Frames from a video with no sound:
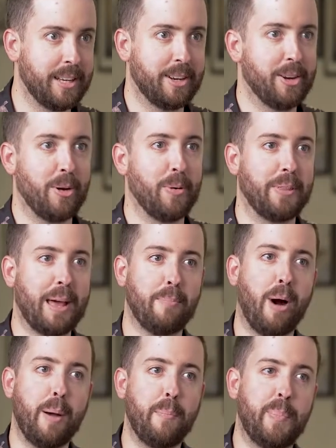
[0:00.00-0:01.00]
I don't know what that
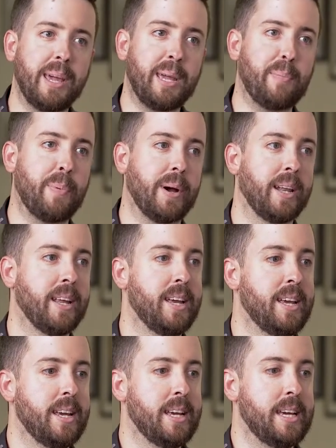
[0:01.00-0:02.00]
might be, but
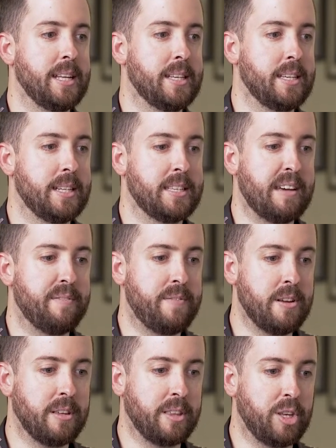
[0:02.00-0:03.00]
it's, it's that
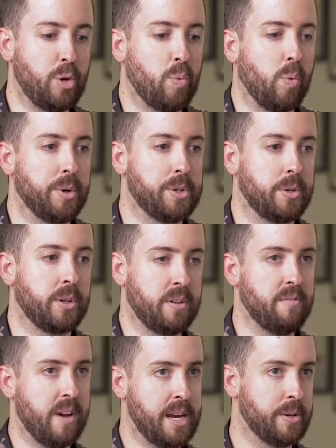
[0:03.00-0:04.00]
feeling that you want to
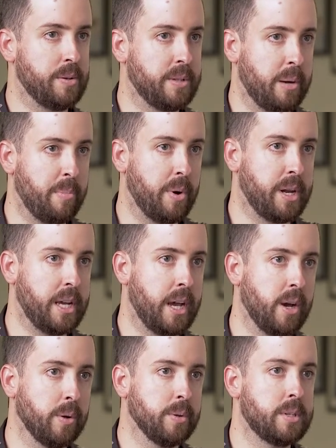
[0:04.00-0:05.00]
convey to somebody
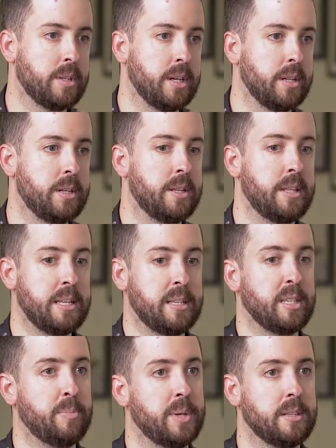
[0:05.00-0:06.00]
else that this
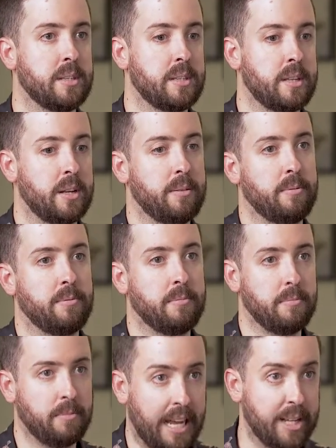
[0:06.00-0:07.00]
is a business that
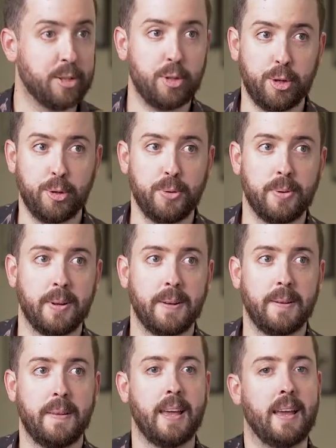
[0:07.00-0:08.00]
gets you,
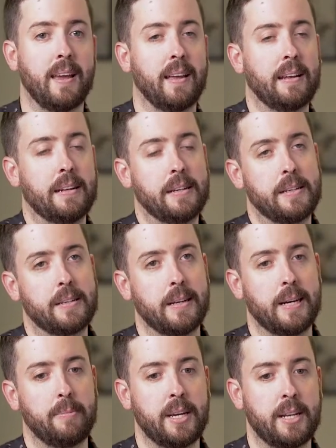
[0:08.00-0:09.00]
and
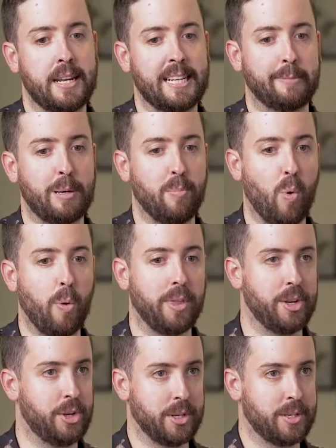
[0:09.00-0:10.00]
um, it needs to be more
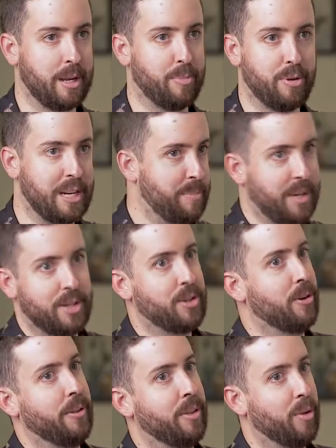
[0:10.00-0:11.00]
than just a pretty picture
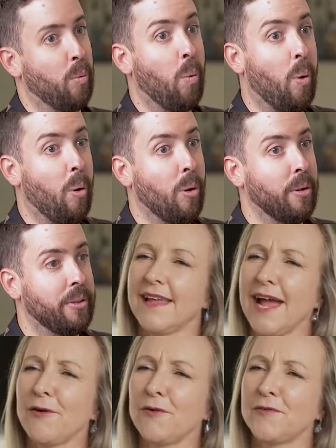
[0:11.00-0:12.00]
on the wall.
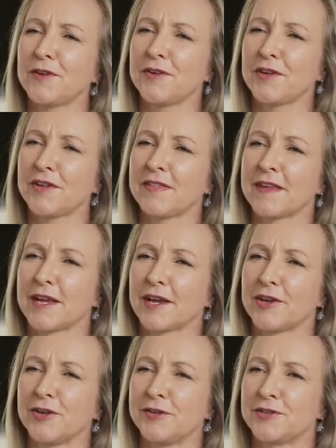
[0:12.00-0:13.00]
How often do you
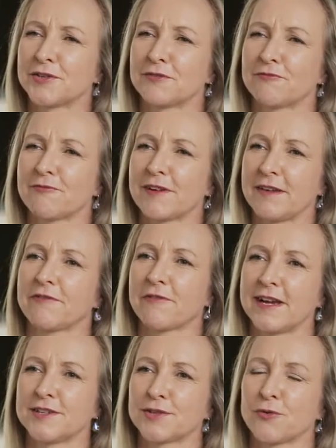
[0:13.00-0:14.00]
think you should
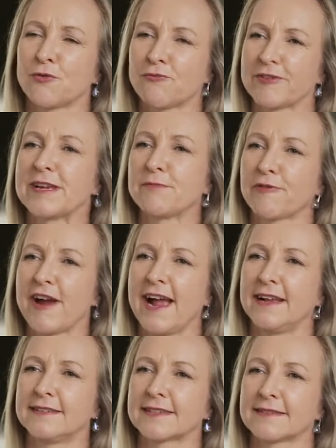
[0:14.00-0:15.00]
refresh or
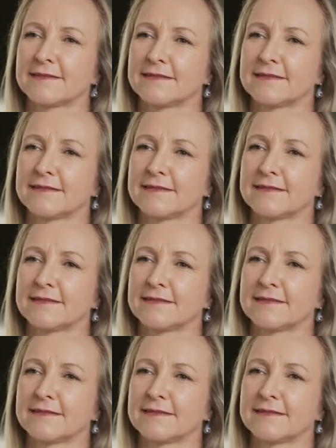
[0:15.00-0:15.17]
rebrand?